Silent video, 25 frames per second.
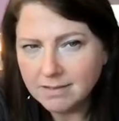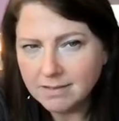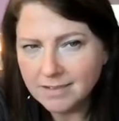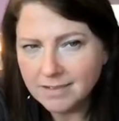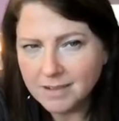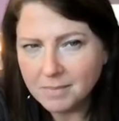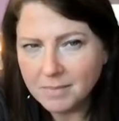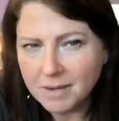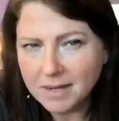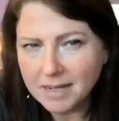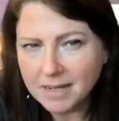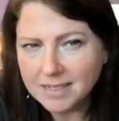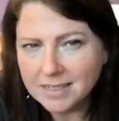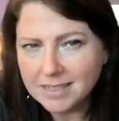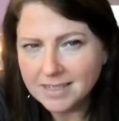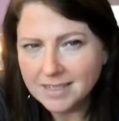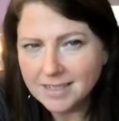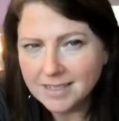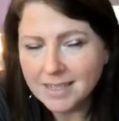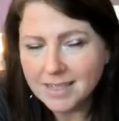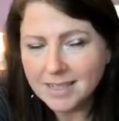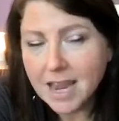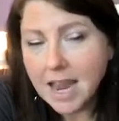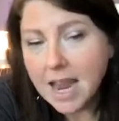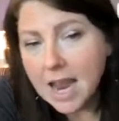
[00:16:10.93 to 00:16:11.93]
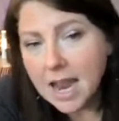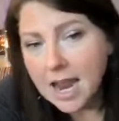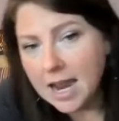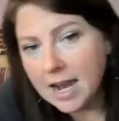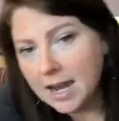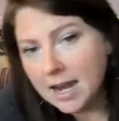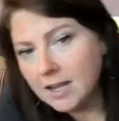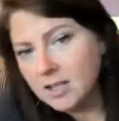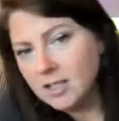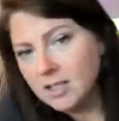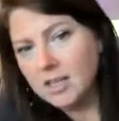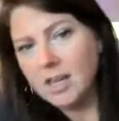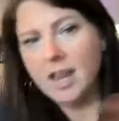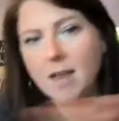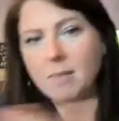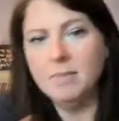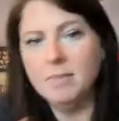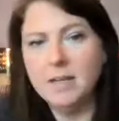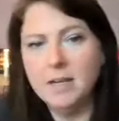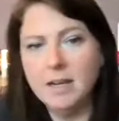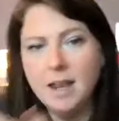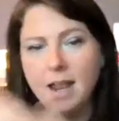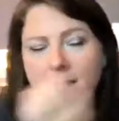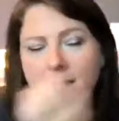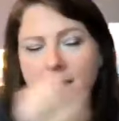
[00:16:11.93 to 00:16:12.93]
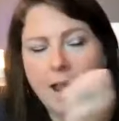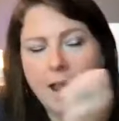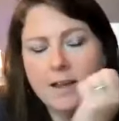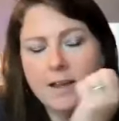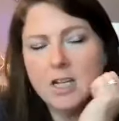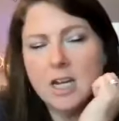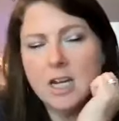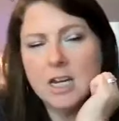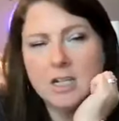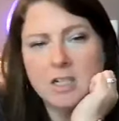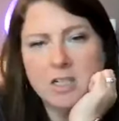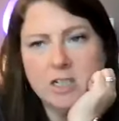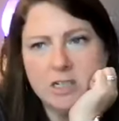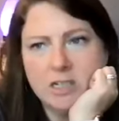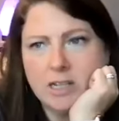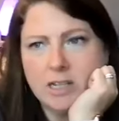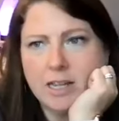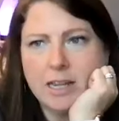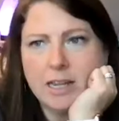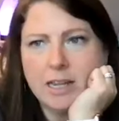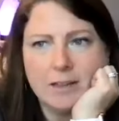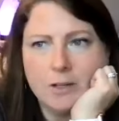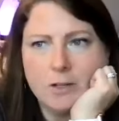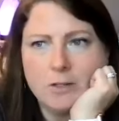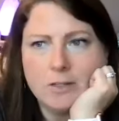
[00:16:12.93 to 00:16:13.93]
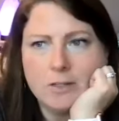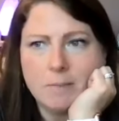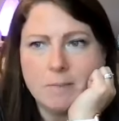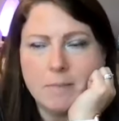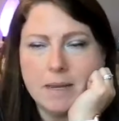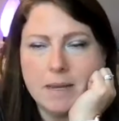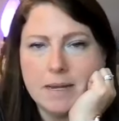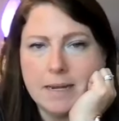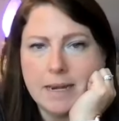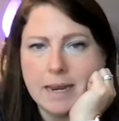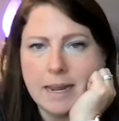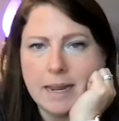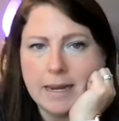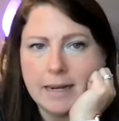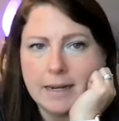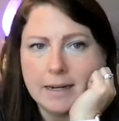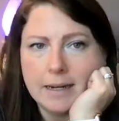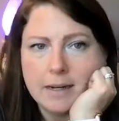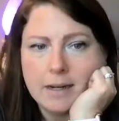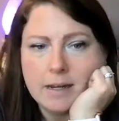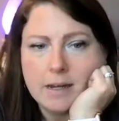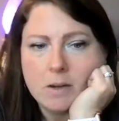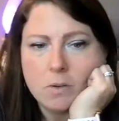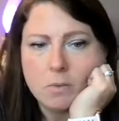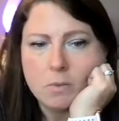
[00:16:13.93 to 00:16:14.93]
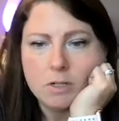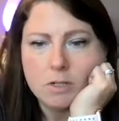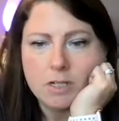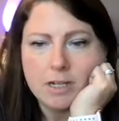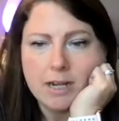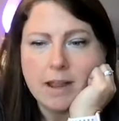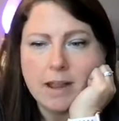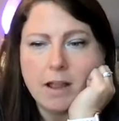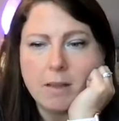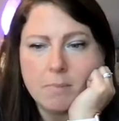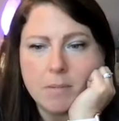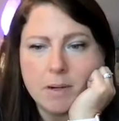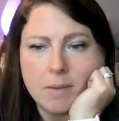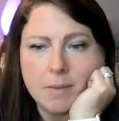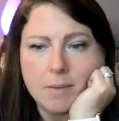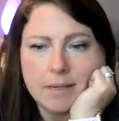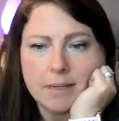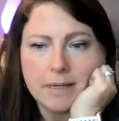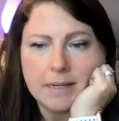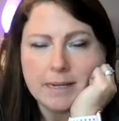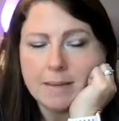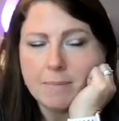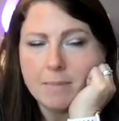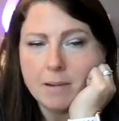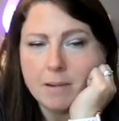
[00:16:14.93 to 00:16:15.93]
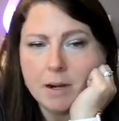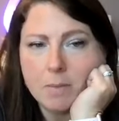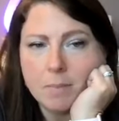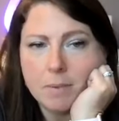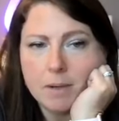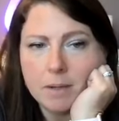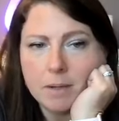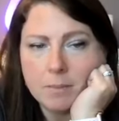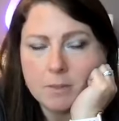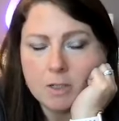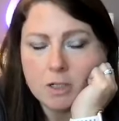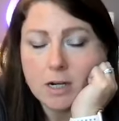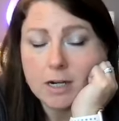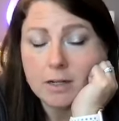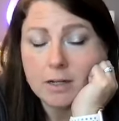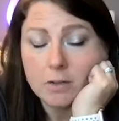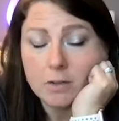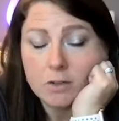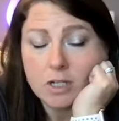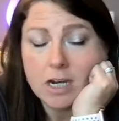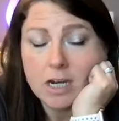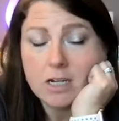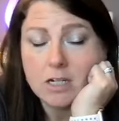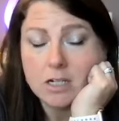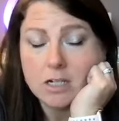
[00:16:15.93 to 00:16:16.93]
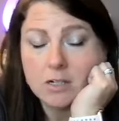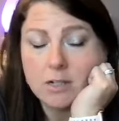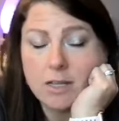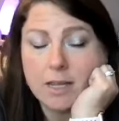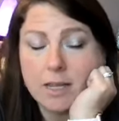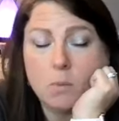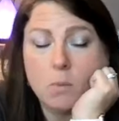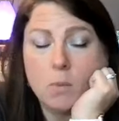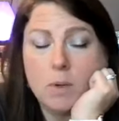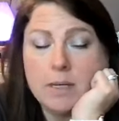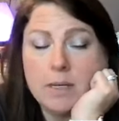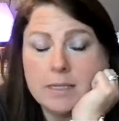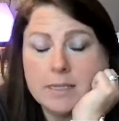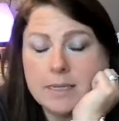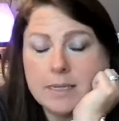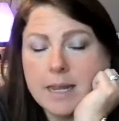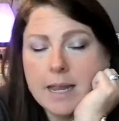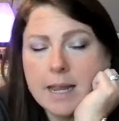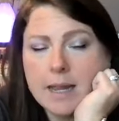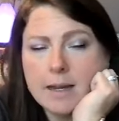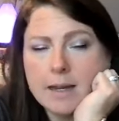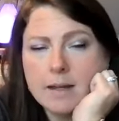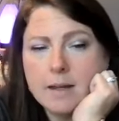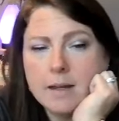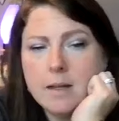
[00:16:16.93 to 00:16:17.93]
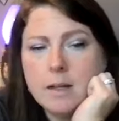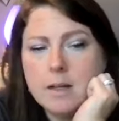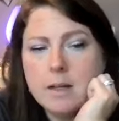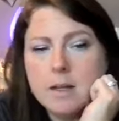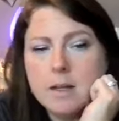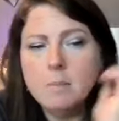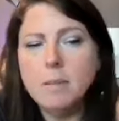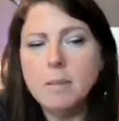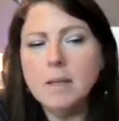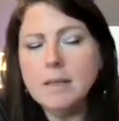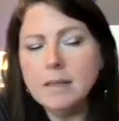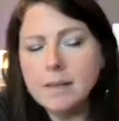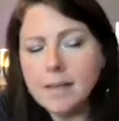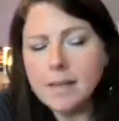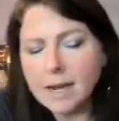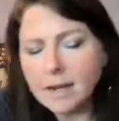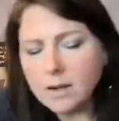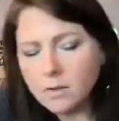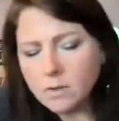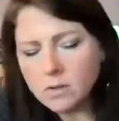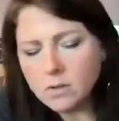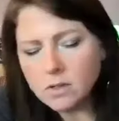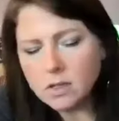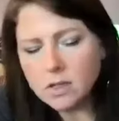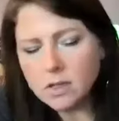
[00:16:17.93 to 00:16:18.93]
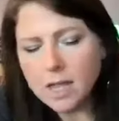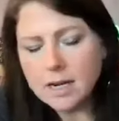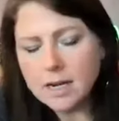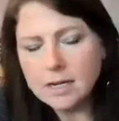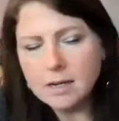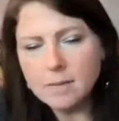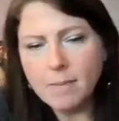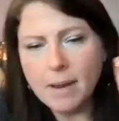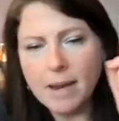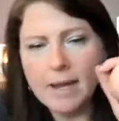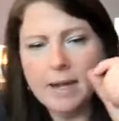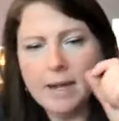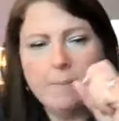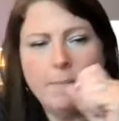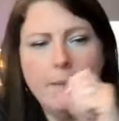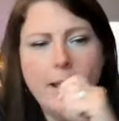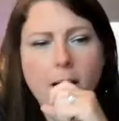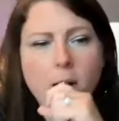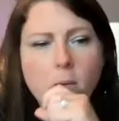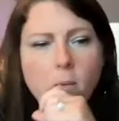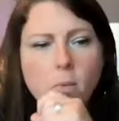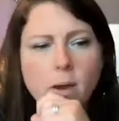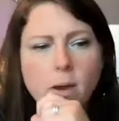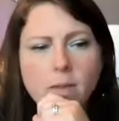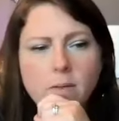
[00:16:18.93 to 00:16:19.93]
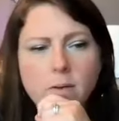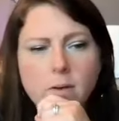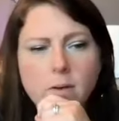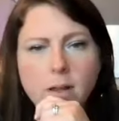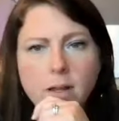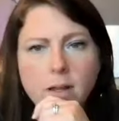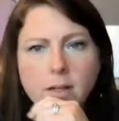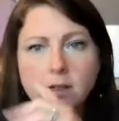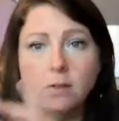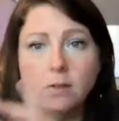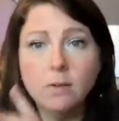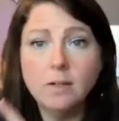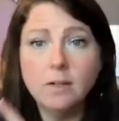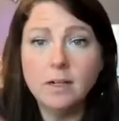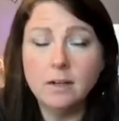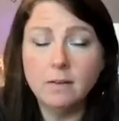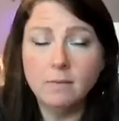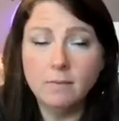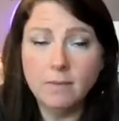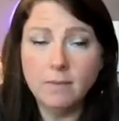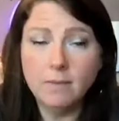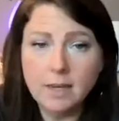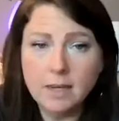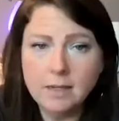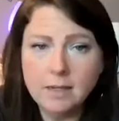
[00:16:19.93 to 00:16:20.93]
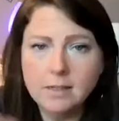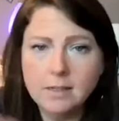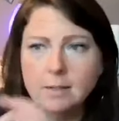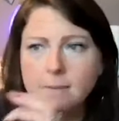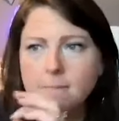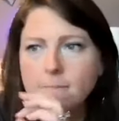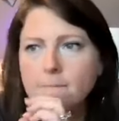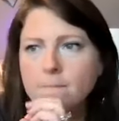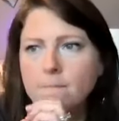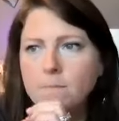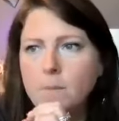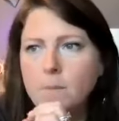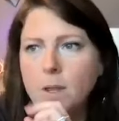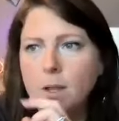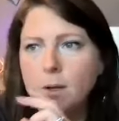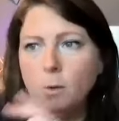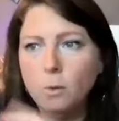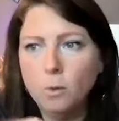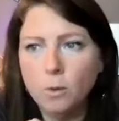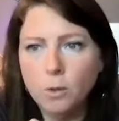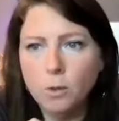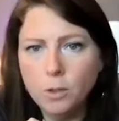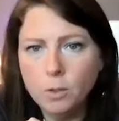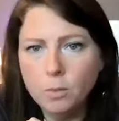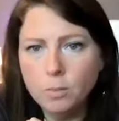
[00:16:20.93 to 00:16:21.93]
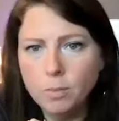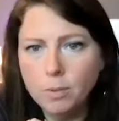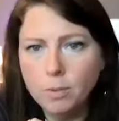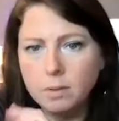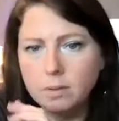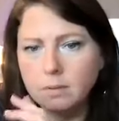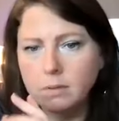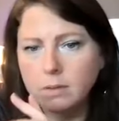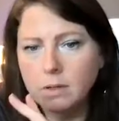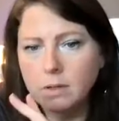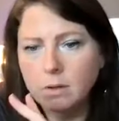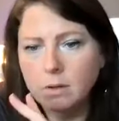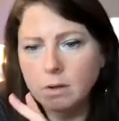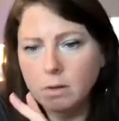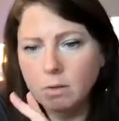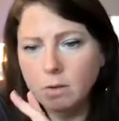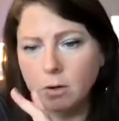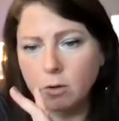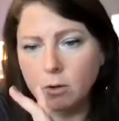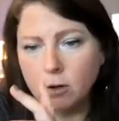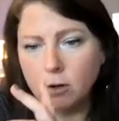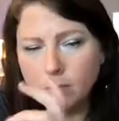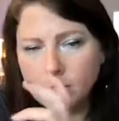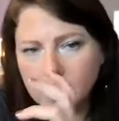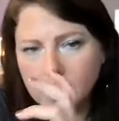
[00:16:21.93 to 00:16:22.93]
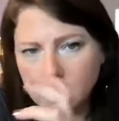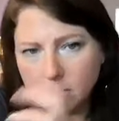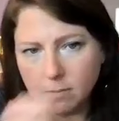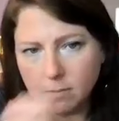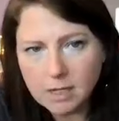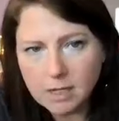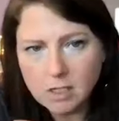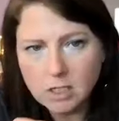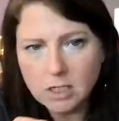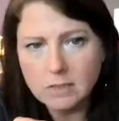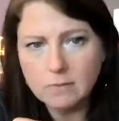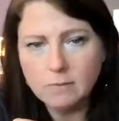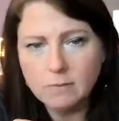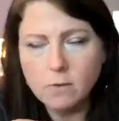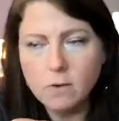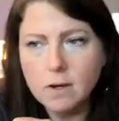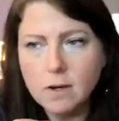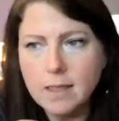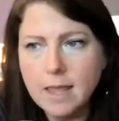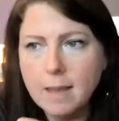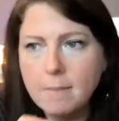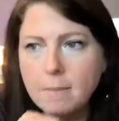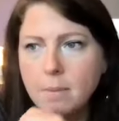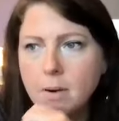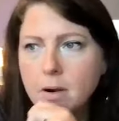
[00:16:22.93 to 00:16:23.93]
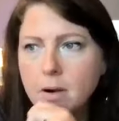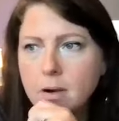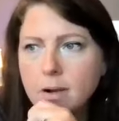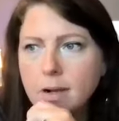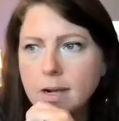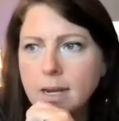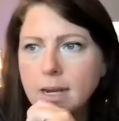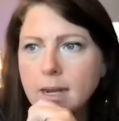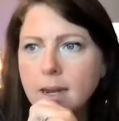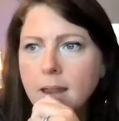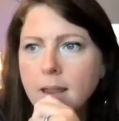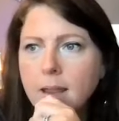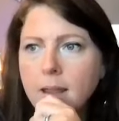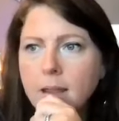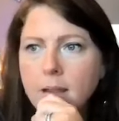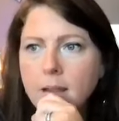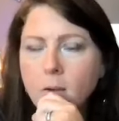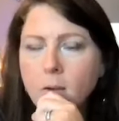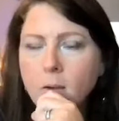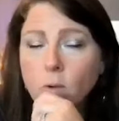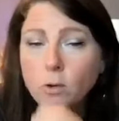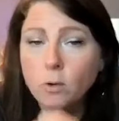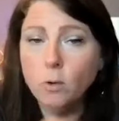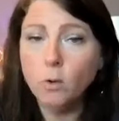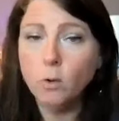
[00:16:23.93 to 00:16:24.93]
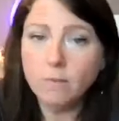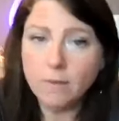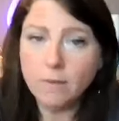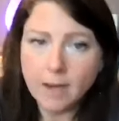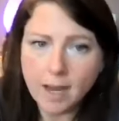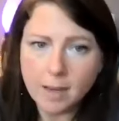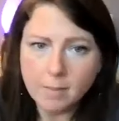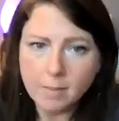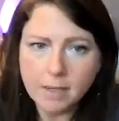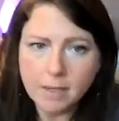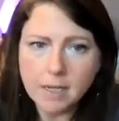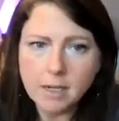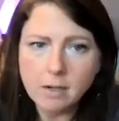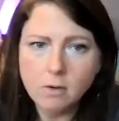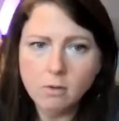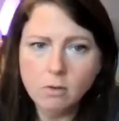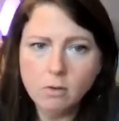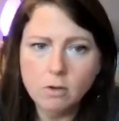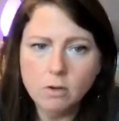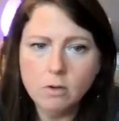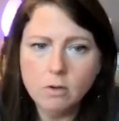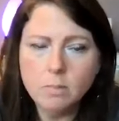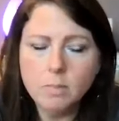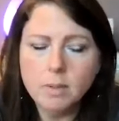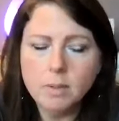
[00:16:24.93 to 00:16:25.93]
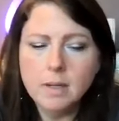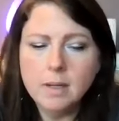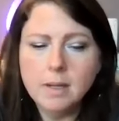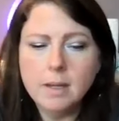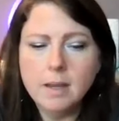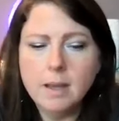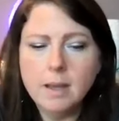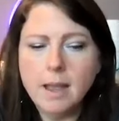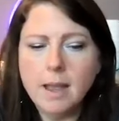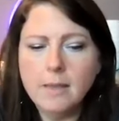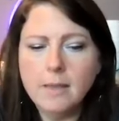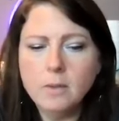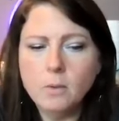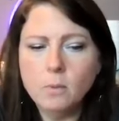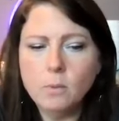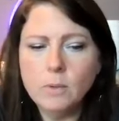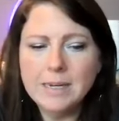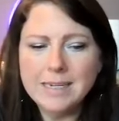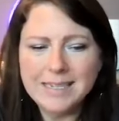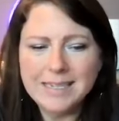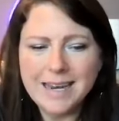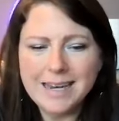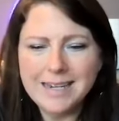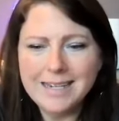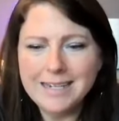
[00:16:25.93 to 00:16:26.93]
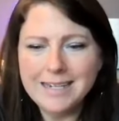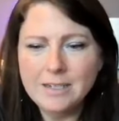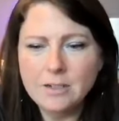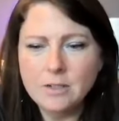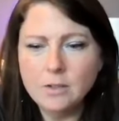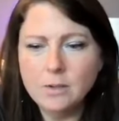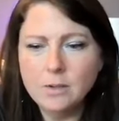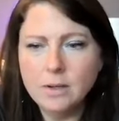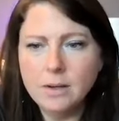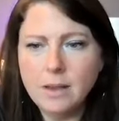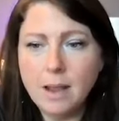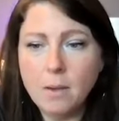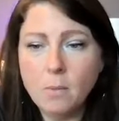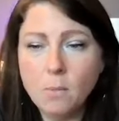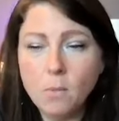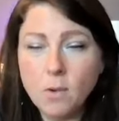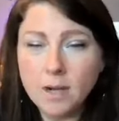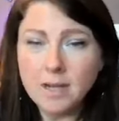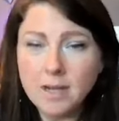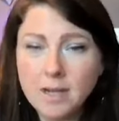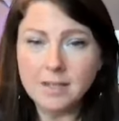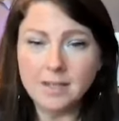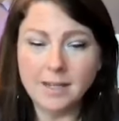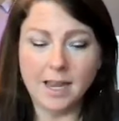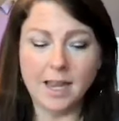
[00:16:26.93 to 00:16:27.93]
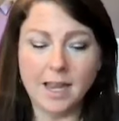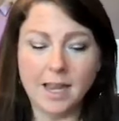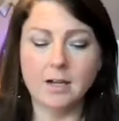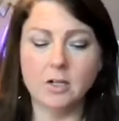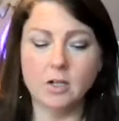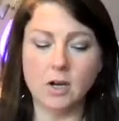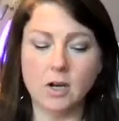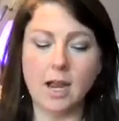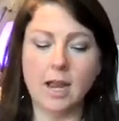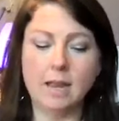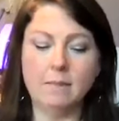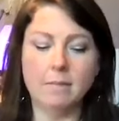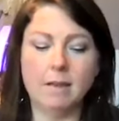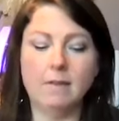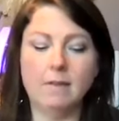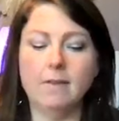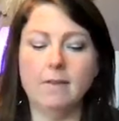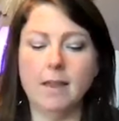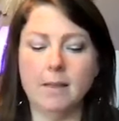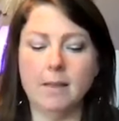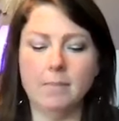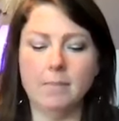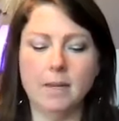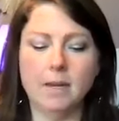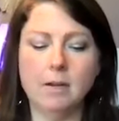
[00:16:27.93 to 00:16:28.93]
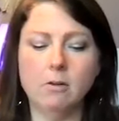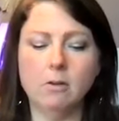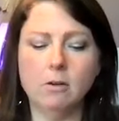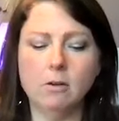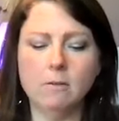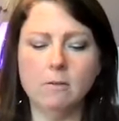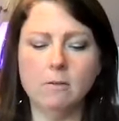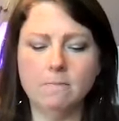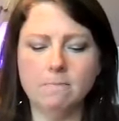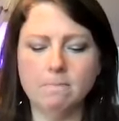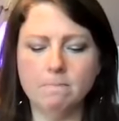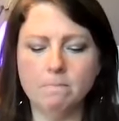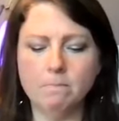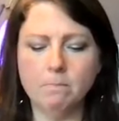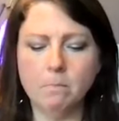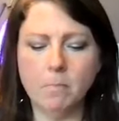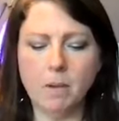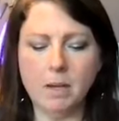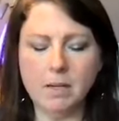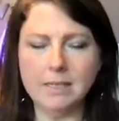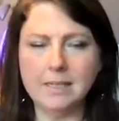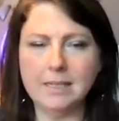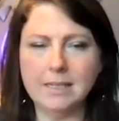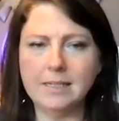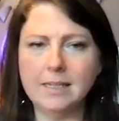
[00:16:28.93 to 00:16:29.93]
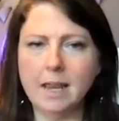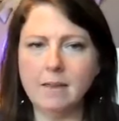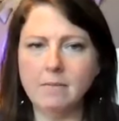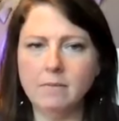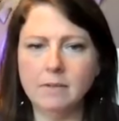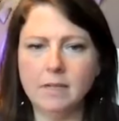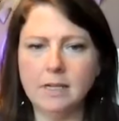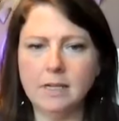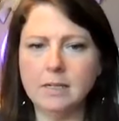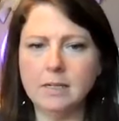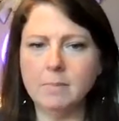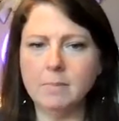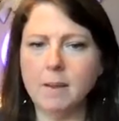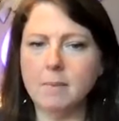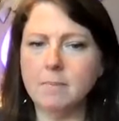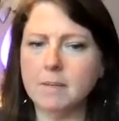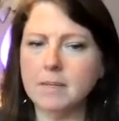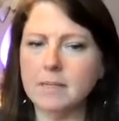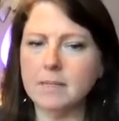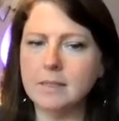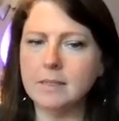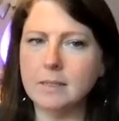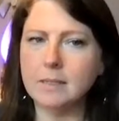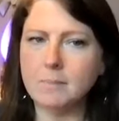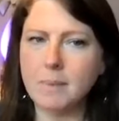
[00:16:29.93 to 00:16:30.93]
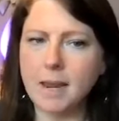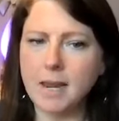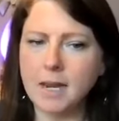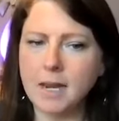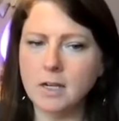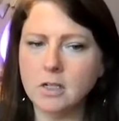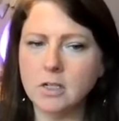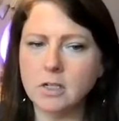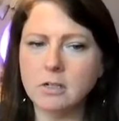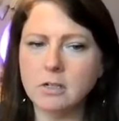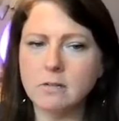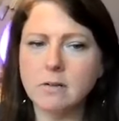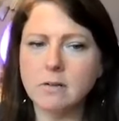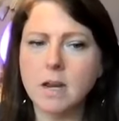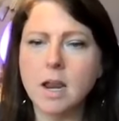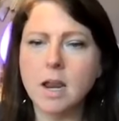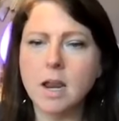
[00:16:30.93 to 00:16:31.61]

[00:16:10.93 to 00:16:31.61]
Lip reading: Is that making sense? And I just kept it. I changed it to like close it Monday, which now I'm probably going to keep it open. I'm going to try to go change it to like Wednesday. But I know there's a lot of debate about whether or not to do it in an event, a group, you know, a group that you make just for that party, your VIP group. The reason I didn't do it, I wanted to kind of try it my VIP group, but since I've linked my business page,